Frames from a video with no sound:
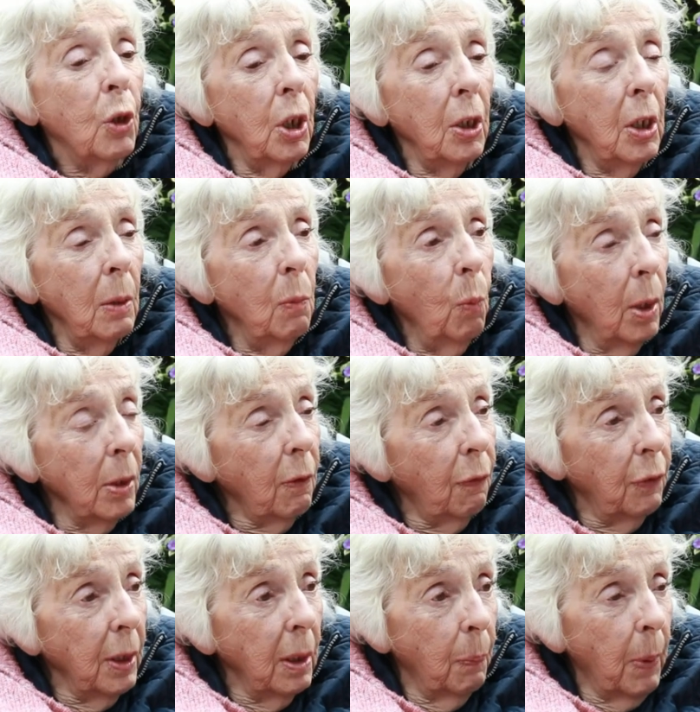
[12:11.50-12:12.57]
She didn't want to
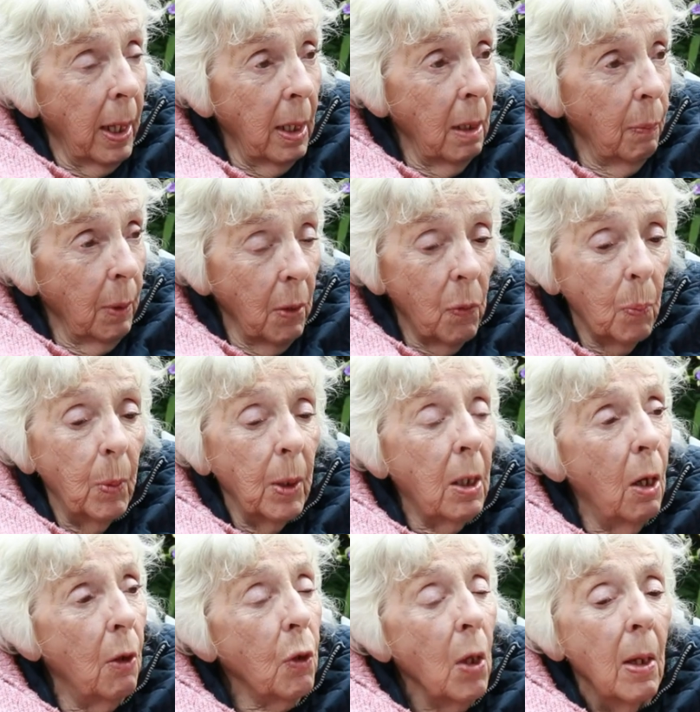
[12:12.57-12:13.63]
feed the babies
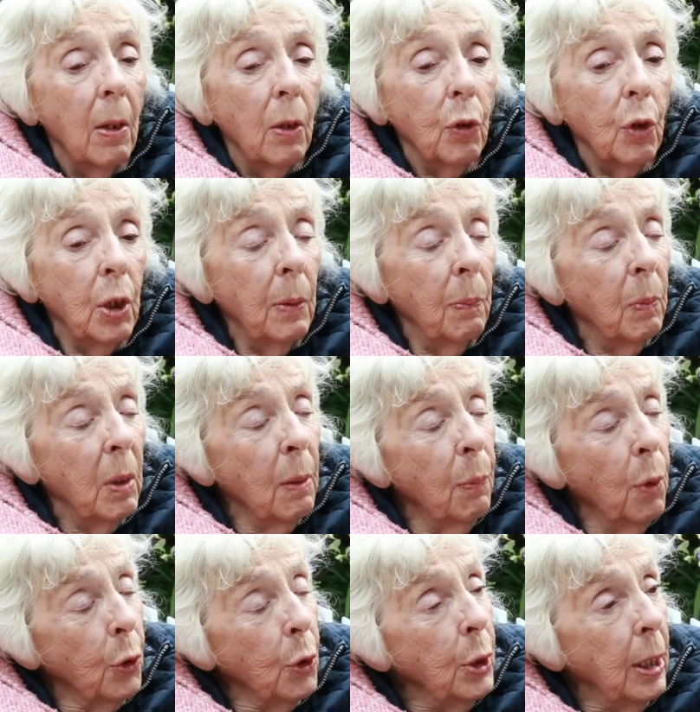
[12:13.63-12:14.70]
because the
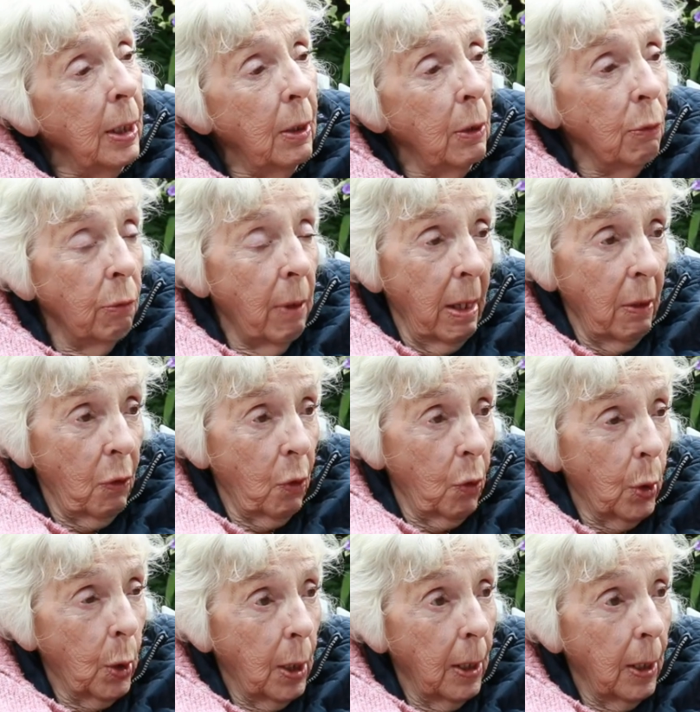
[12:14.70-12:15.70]
mother needed a rest.